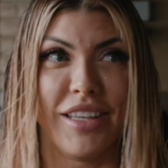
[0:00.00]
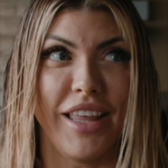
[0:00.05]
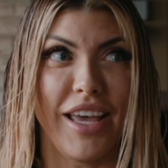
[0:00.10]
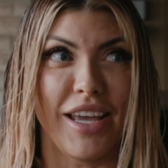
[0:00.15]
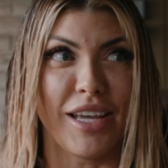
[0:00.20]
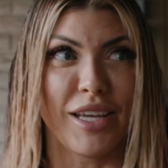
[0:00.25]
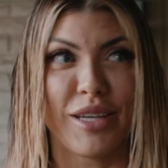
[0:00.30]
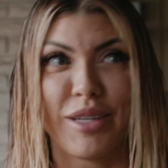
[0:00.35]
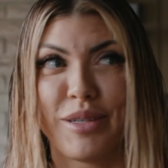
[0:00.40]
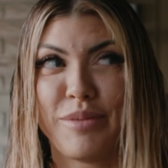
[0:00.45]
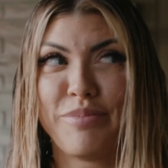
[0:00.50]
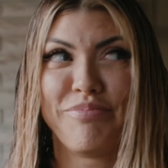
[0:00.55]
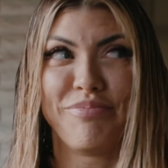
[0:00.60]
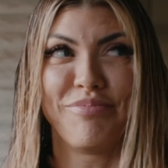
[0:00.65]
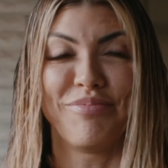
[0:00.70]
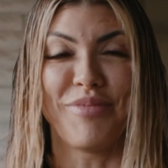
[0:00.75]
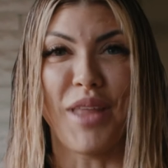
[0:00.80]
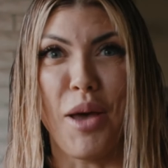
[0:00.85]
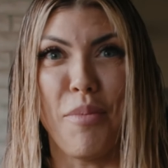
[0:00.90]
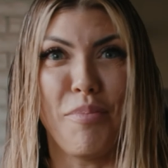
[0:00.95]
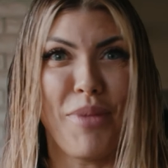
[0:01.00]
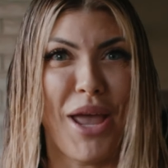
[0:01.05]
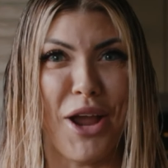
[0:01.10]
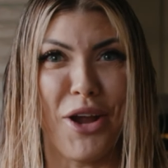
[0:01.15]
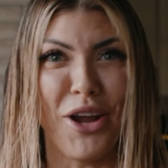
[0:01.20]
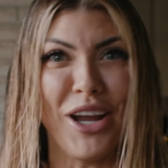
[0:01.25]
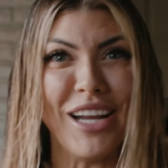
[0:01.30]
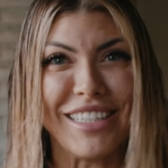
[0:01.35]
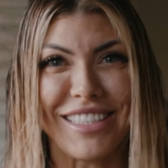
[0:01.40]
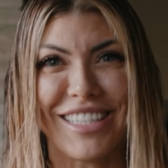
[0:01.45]
like a
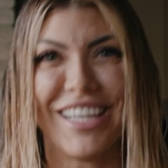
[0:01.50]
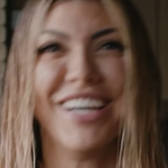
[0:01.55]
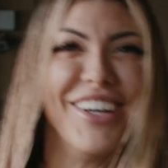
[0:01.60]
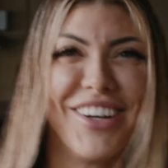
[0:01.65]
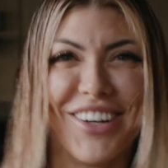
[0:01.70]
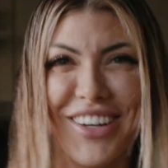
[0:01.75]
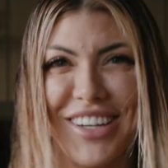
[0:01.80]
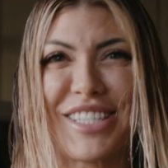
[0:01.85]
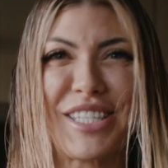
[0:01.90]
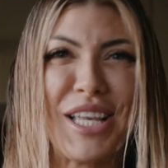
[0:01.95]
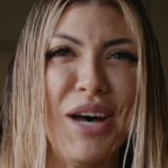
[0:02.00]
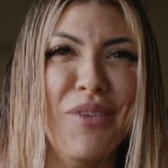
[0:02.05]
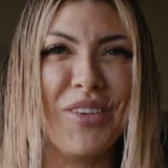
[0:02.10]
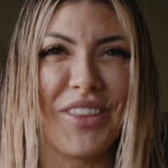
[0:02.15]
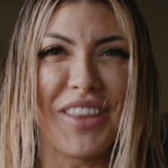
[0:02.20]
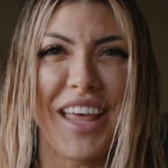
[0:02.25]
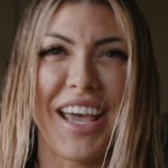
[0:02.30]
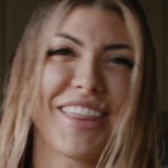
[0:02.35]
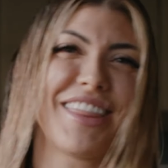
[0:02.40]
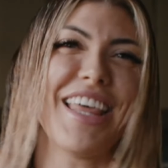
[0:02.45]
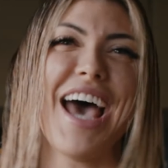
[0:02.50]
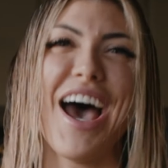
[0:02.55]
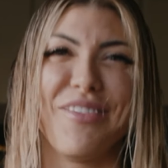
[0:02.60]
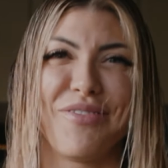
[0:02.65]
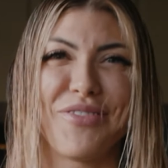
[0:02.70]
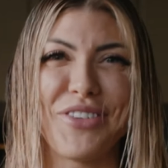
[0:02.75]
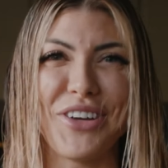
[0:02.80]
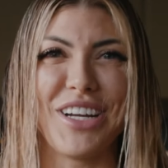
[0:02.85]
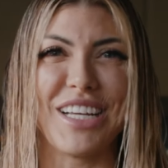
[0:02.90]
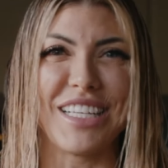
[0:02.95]
parent or someone like
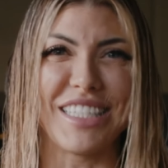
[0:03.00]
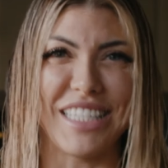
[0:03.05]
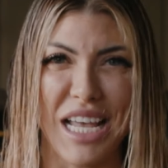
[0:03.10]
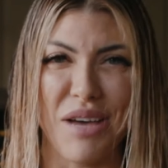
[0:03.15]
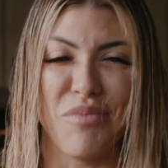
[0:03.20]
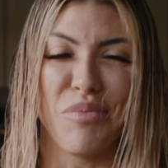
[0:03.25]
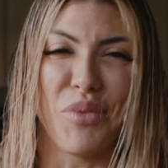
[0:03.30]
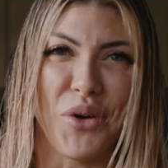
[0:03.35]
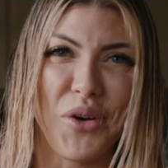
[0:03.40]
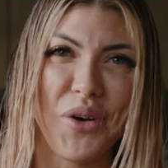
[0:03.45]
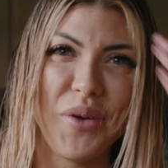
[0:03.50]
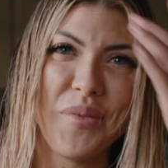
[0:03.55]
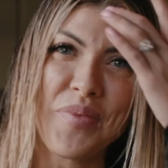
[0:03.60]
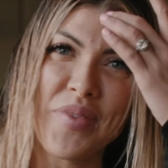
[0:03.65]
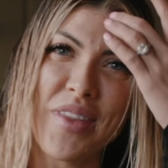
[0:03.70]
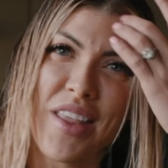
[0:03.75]
that, for example.